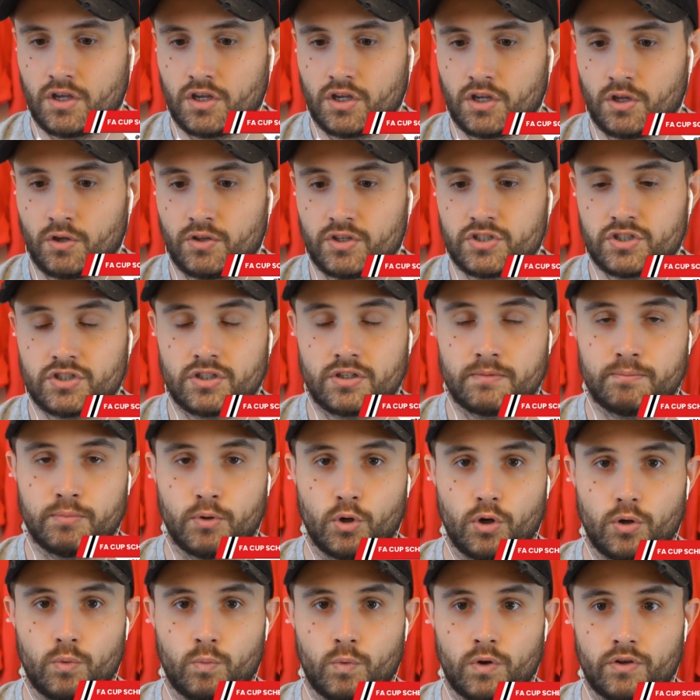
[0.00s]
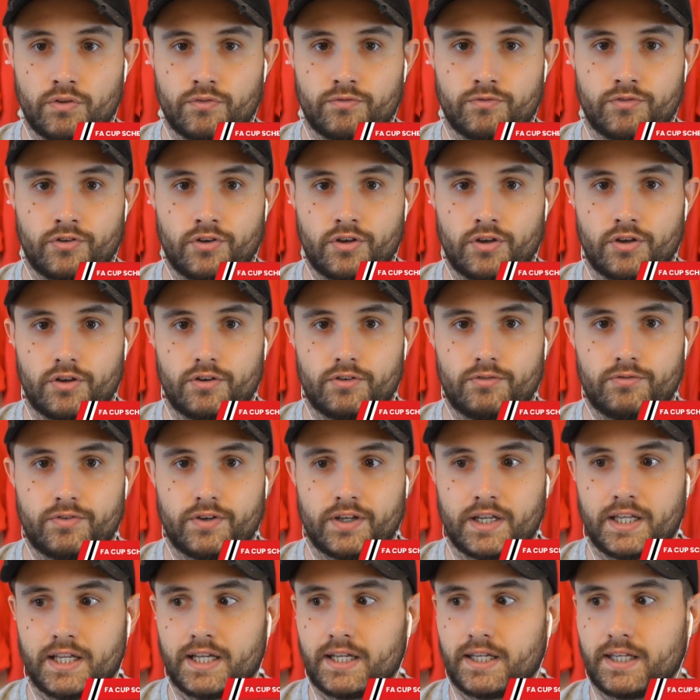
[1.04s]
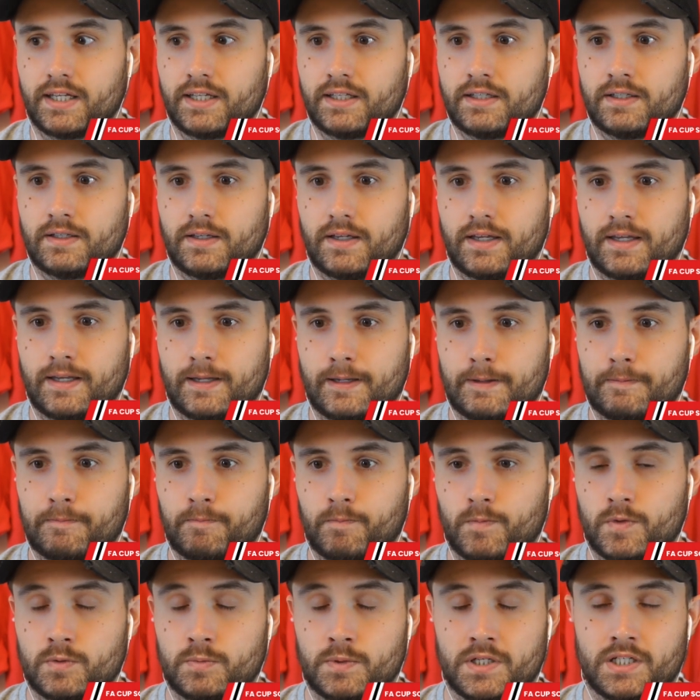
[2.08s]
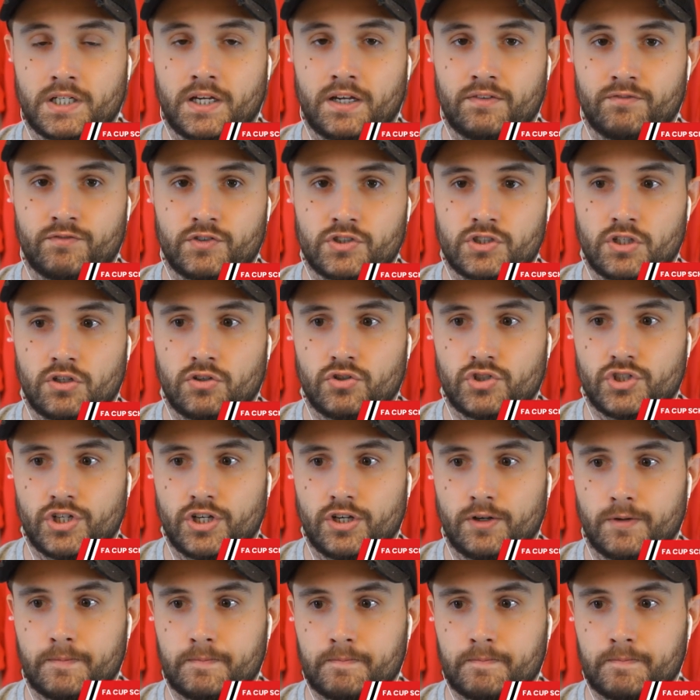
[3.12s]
You know, this is an important one for, for United um, especially, and for Solskjaer.